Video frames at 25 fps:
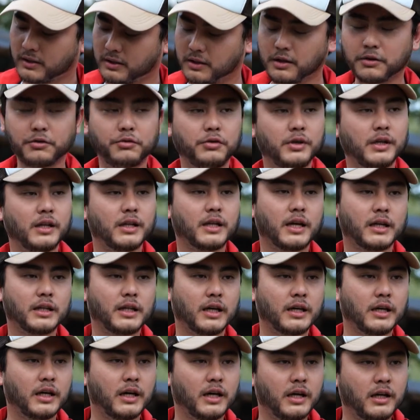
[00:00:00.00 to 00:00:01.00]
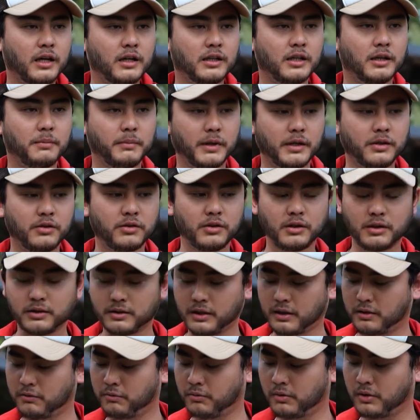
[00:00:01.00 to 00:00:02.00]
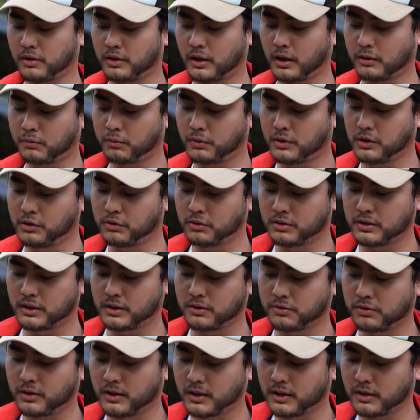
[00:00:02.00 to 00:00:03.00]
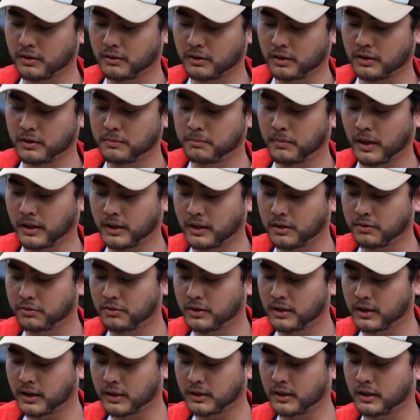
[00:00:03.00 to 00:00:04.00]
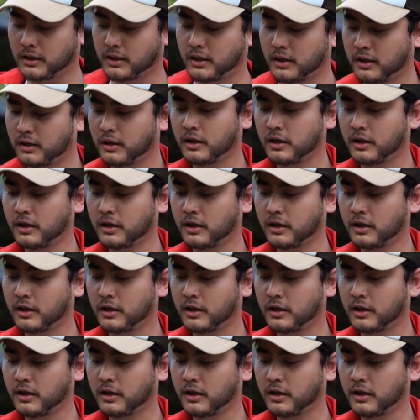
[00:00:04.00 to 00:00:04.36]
the real katana, the material that we use in making real katana?